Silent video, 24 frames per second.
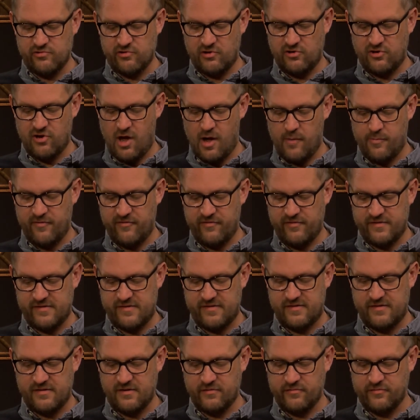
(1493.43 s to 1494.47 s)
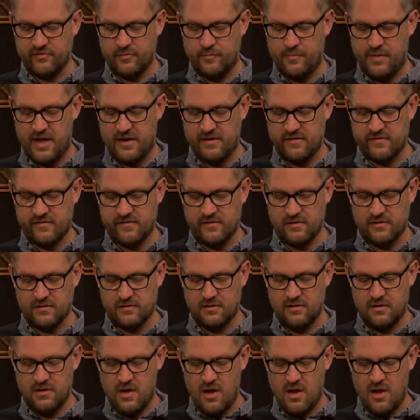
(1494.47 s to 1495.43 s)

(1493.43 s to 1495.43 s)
on top of its silver pedestal.